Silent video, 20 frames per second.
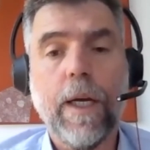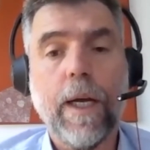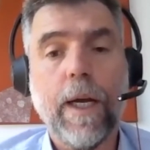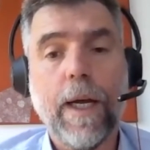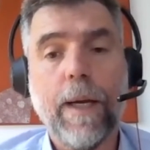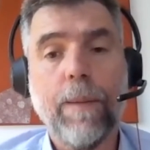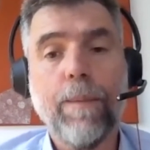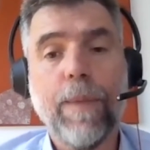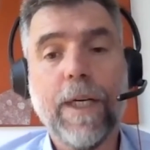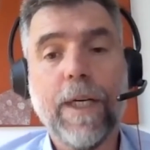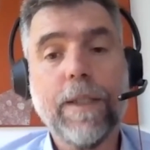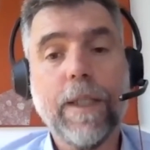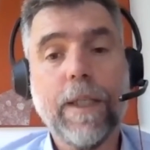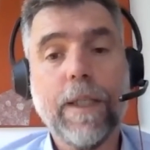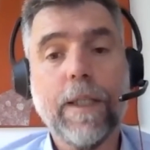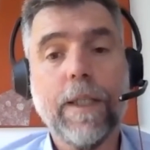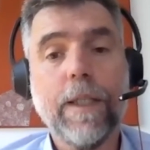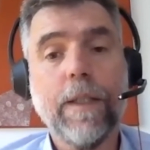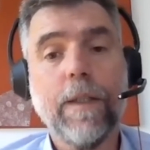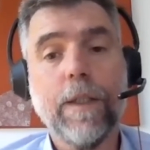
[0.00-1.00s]
And
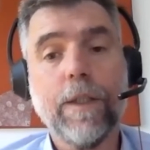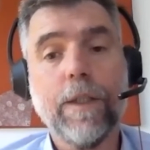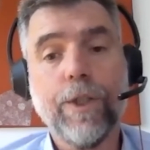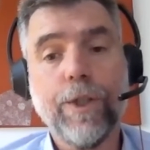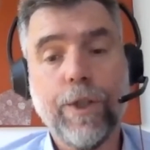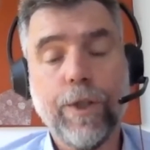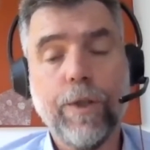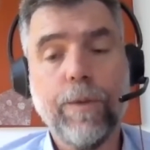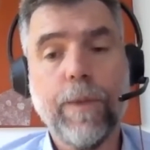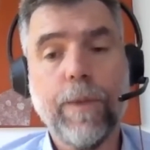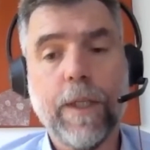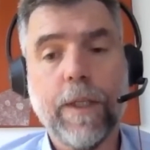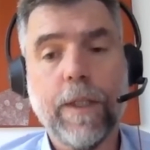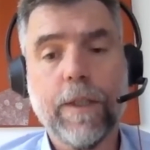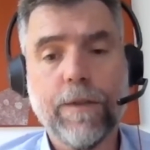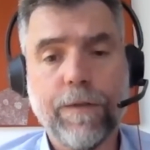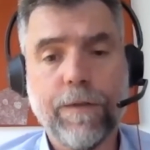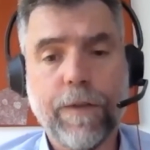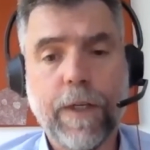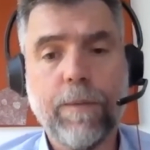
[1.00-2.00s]
basically the tumour that's
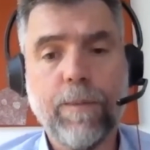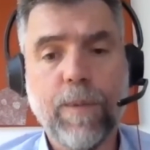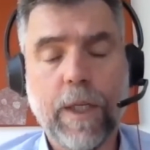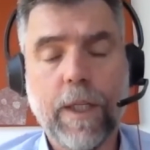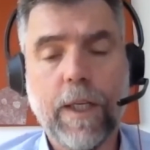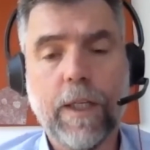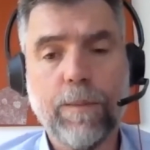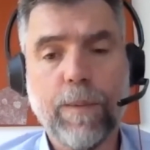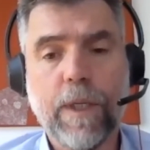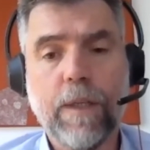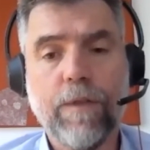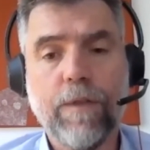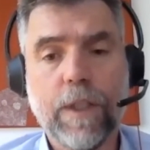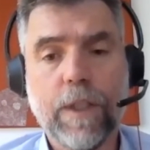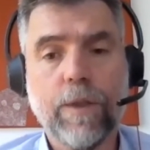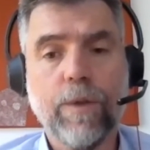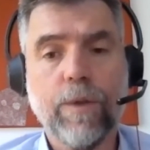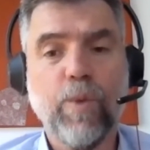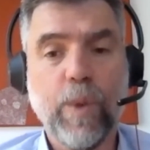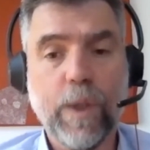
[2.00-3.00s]
fed by that blood
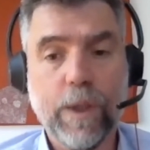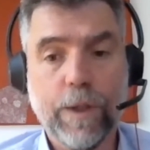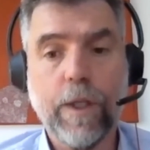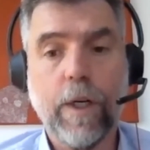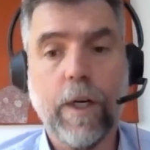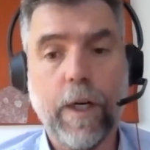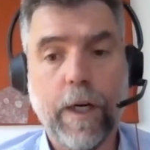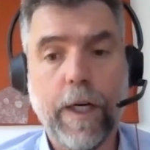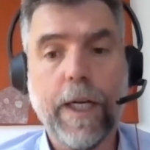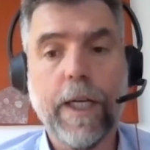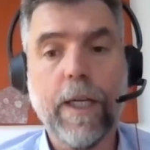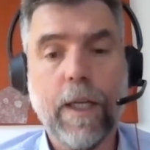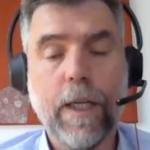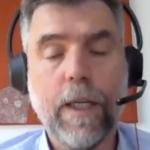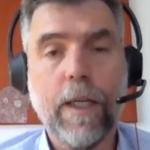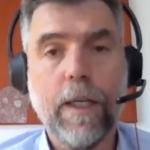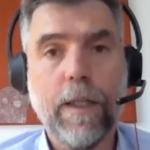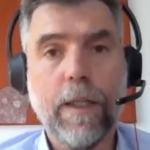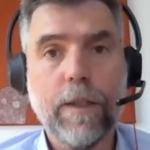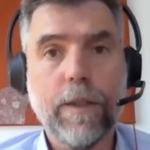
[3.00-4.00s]
vessel will die.
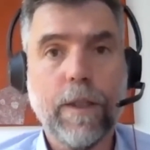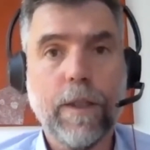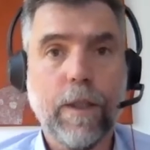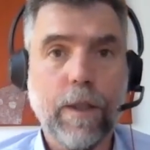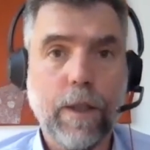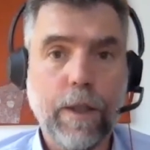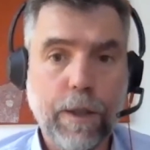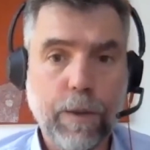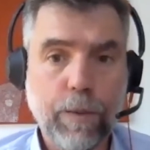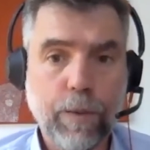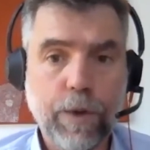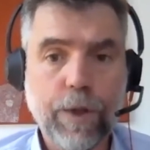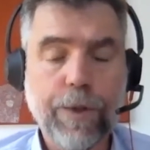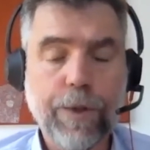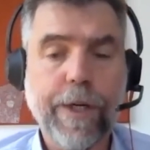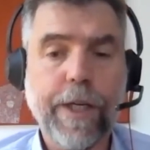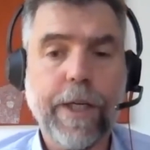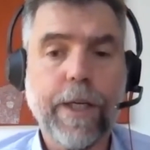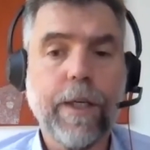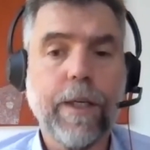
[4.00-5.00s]
So it will
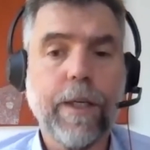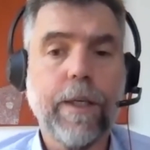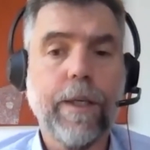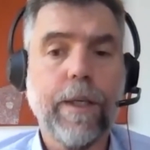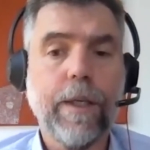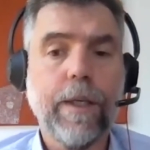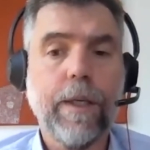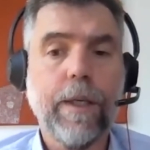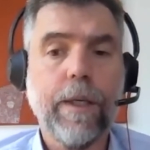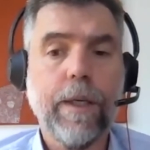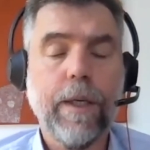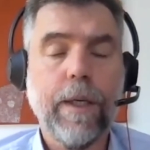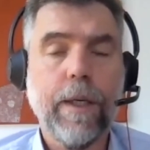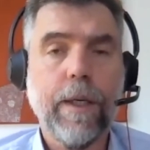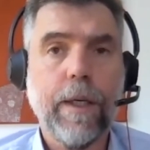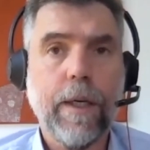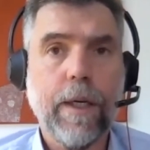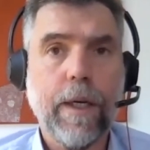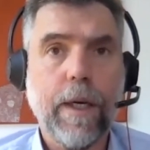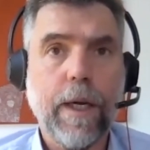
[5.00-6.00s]
shrink
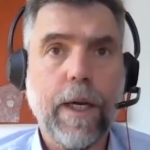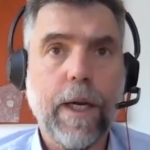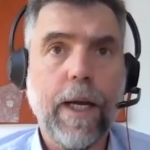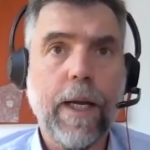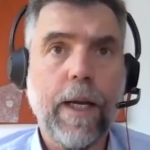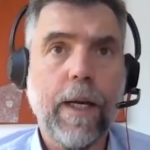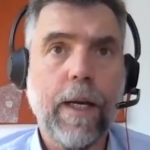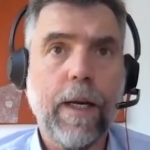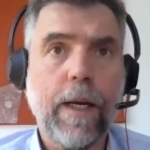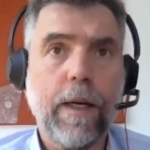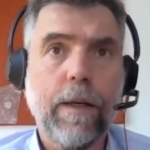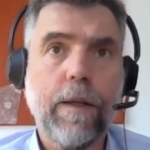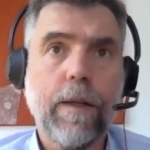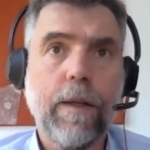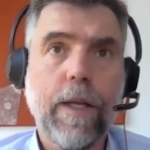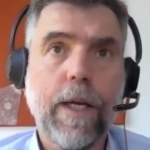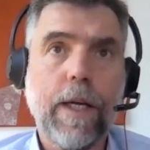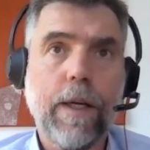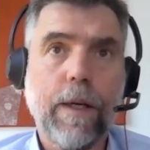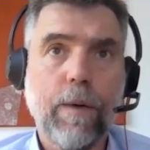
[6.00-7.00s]
and
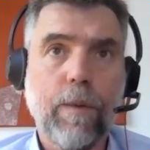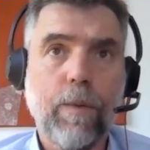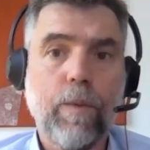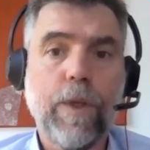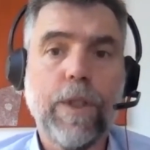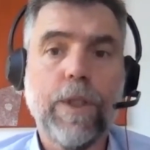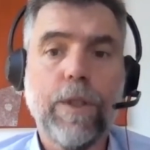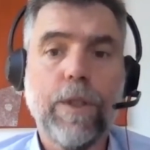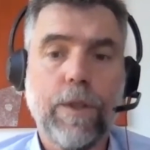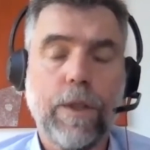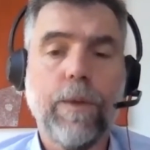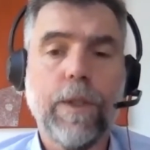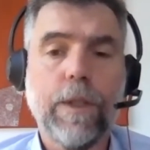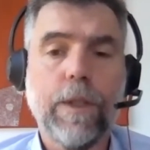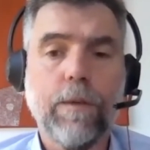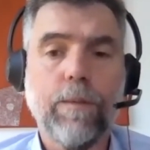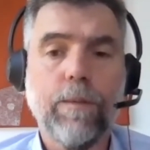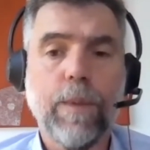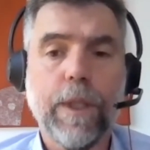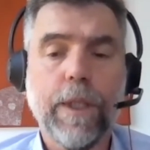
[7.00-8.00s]
then reduce your risk
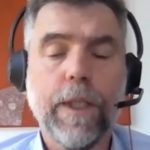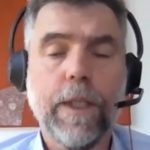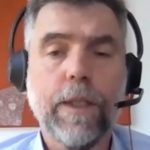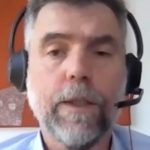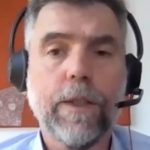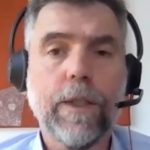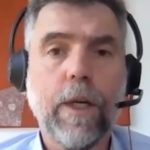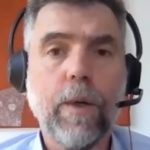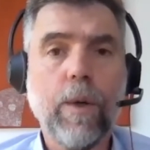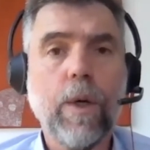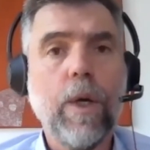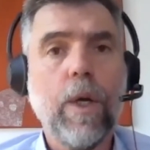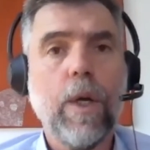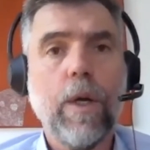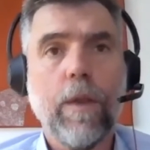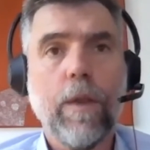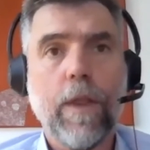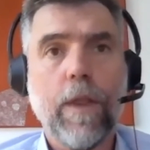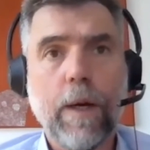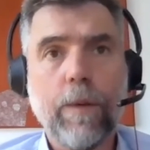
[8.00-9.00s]
of bleeding. So
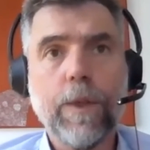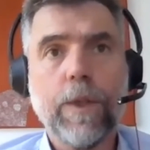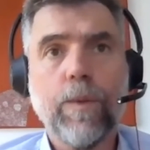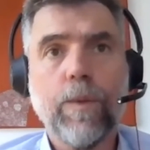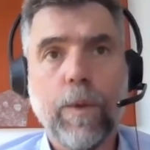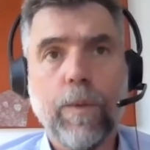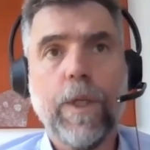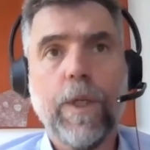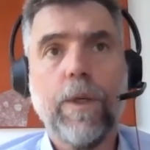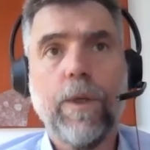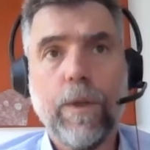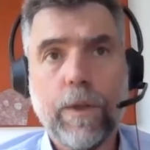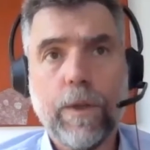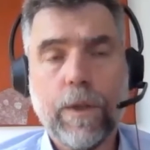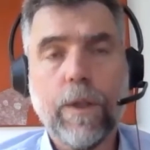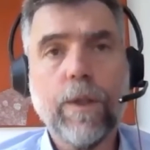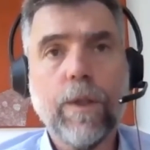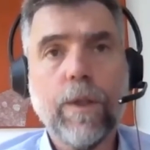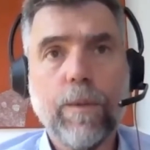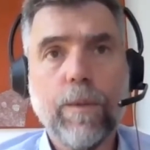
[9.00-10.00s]
that was what we used
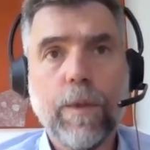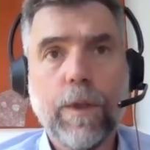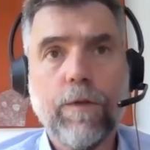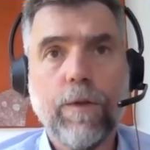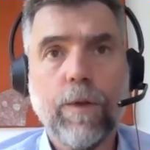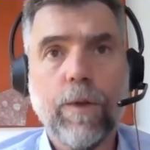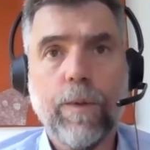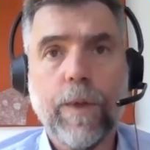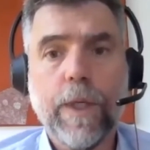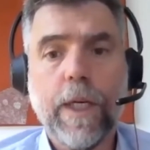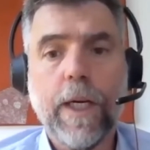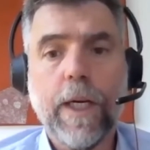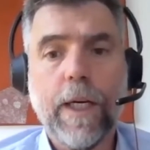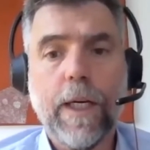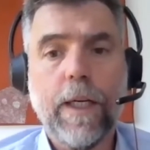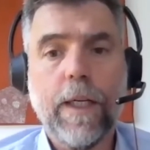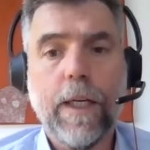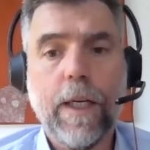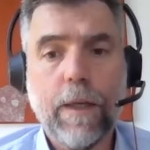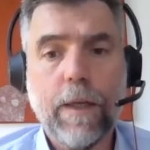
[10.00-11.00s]
to do before we
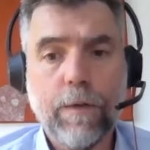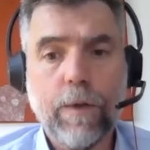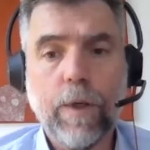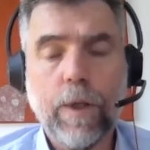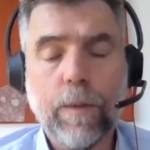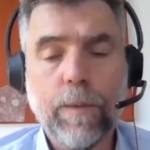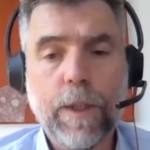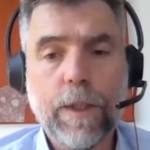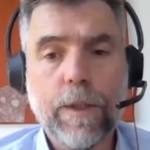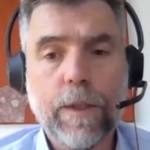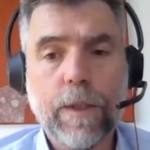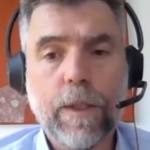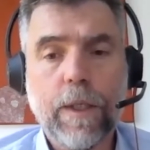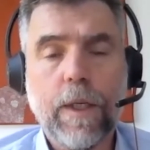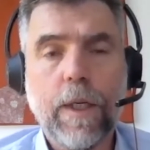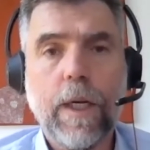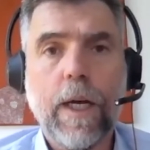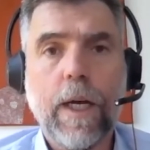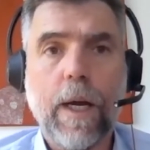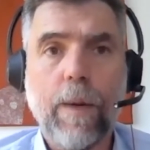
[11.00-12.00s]
had everolimus.
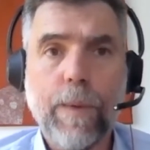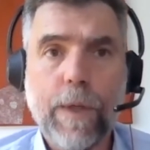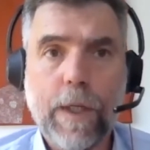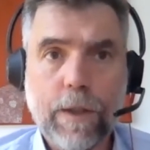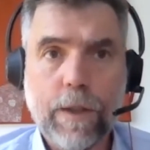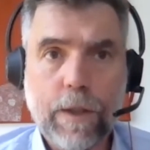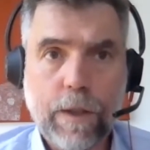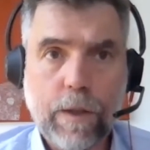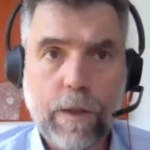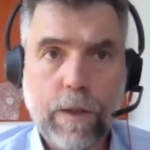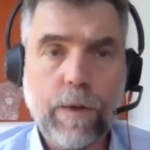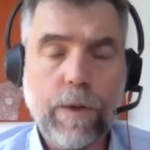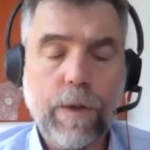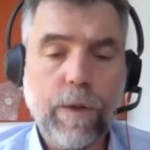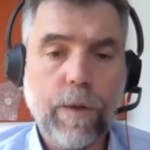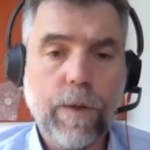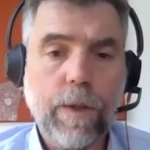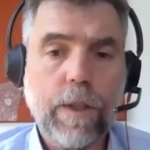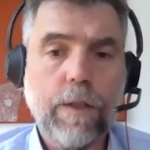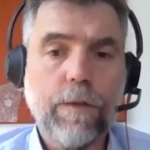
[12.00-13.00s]
And we can still
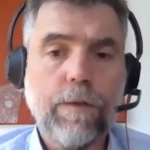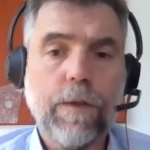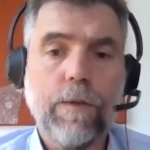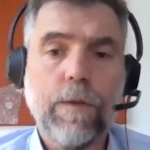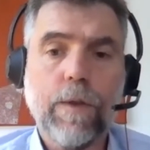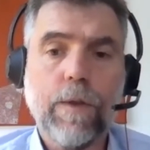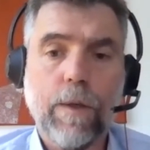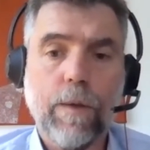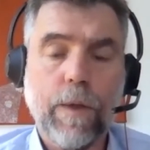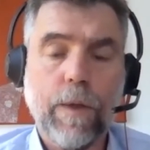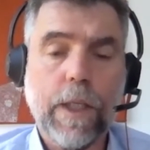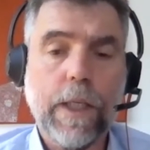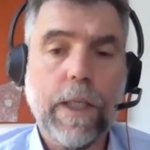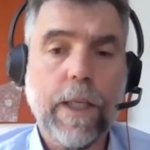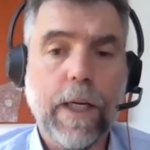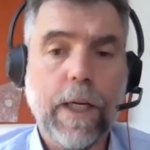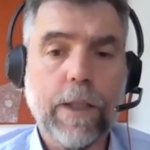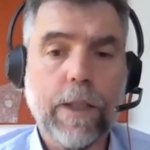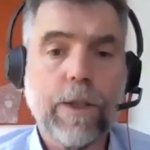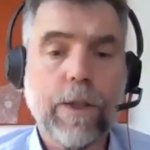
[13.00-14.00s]
do it if you've got a really
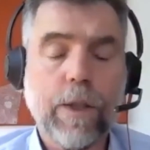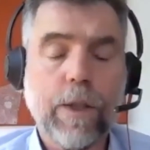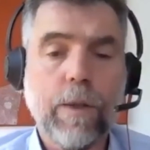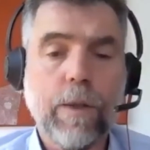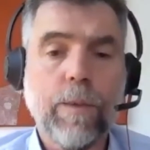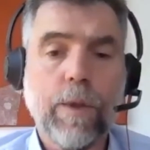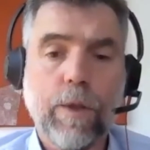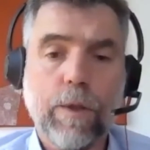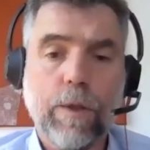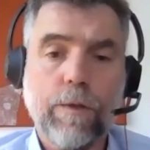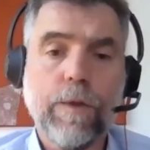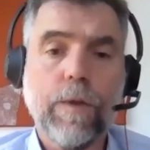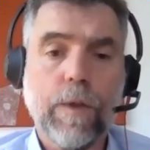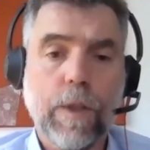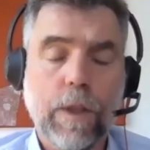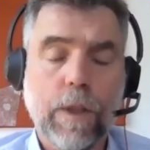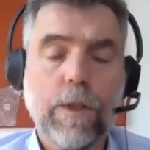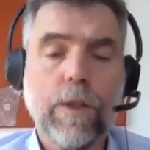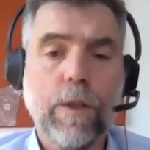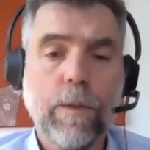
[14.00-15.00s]
large tumour or if you've got
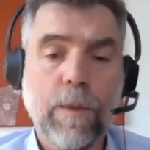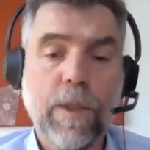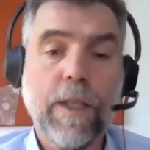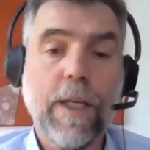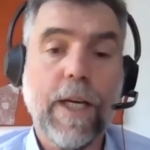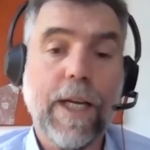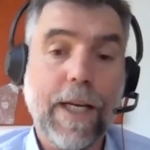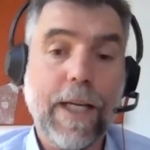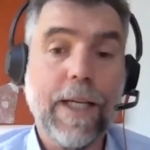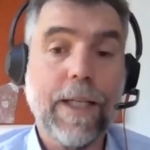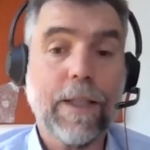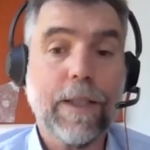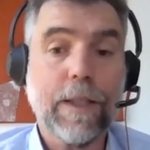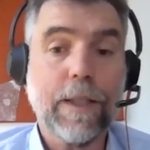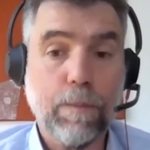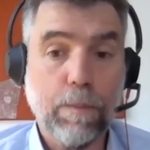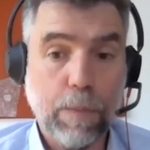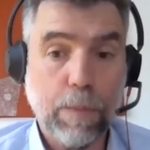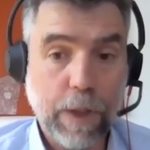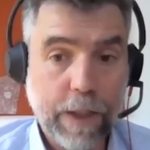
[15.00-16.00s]
a tumour that is
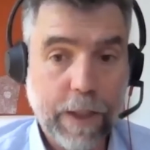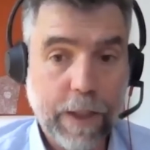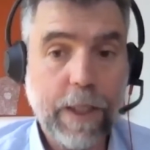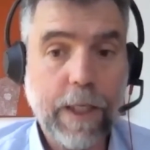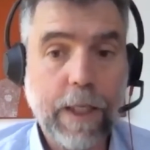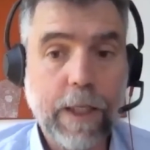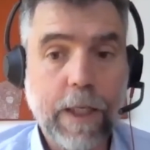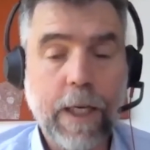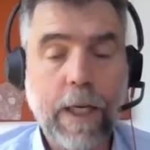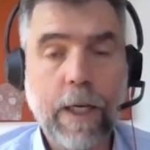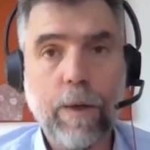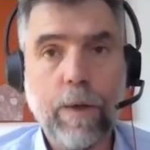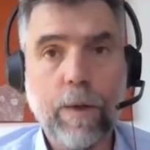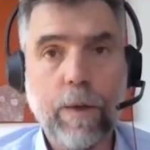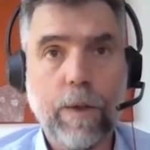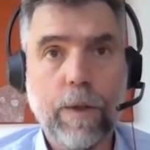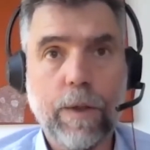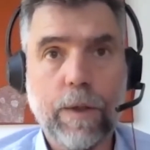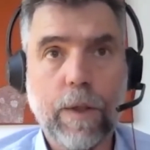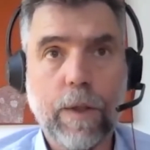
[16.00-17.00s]
bleeding now
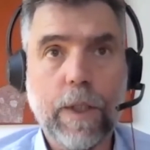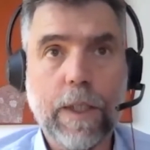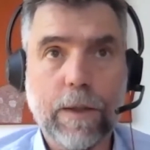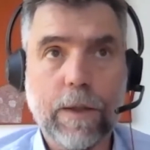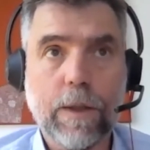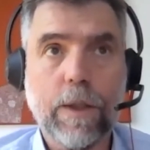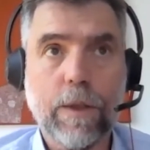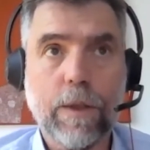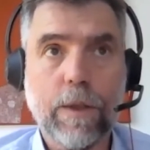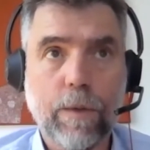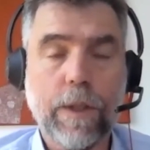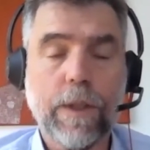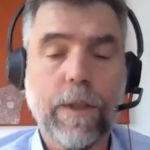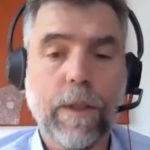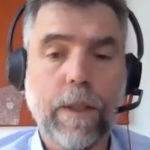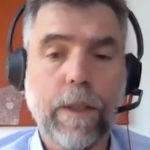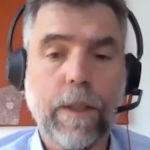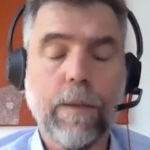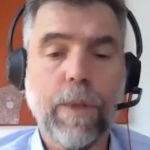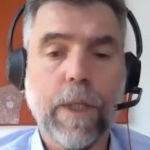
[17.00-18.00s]
or has just
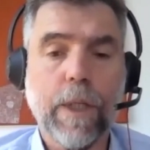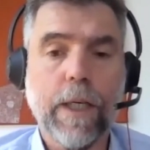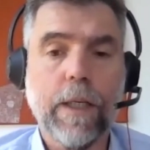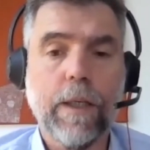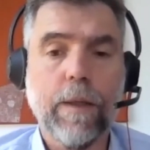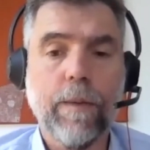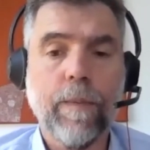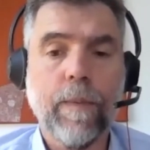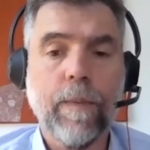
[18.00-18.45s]
recently bled.